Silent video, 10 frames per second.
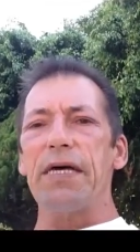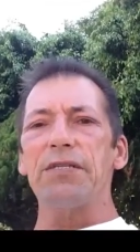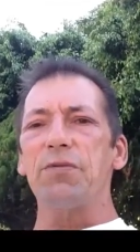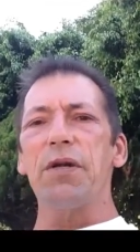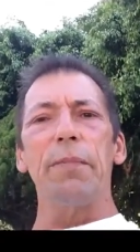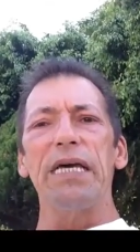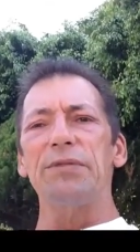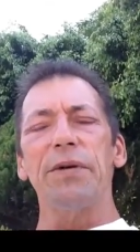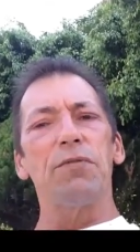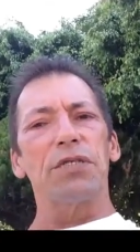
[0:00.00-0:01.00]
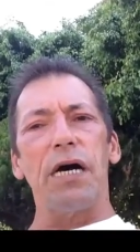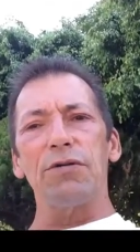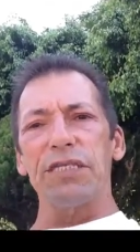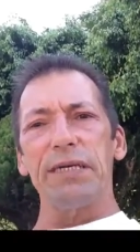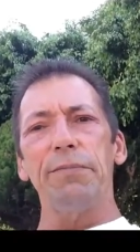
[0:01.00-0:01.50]
That's what amazed me, was
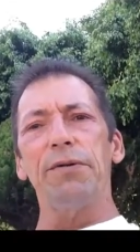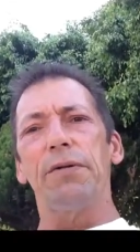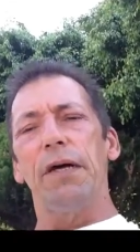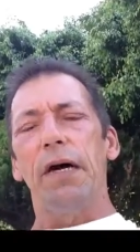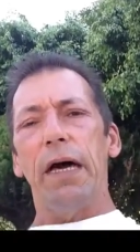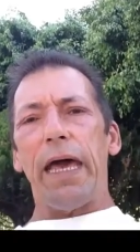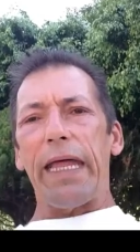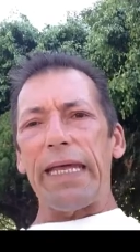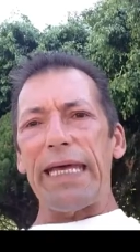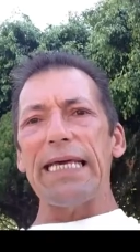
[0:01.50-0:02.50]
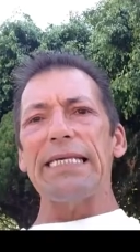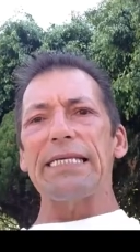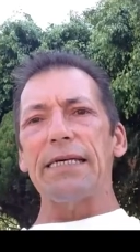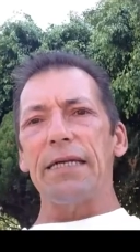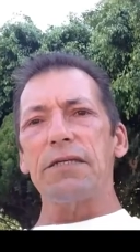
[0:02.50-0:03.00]
how simple and
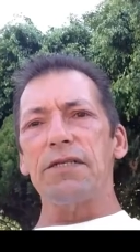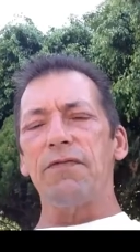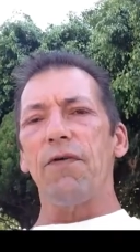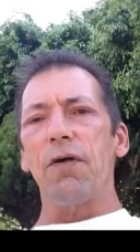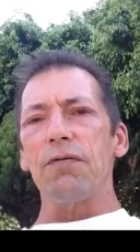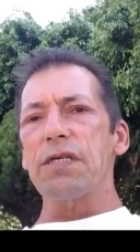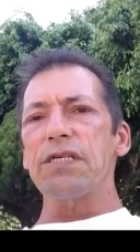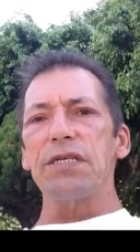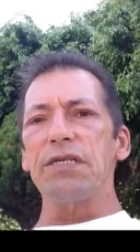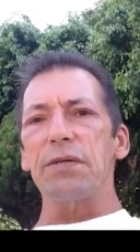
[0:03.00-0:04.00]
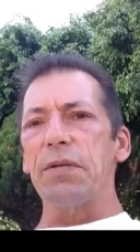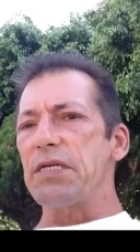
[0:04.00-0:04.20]
easy it is to follow the system.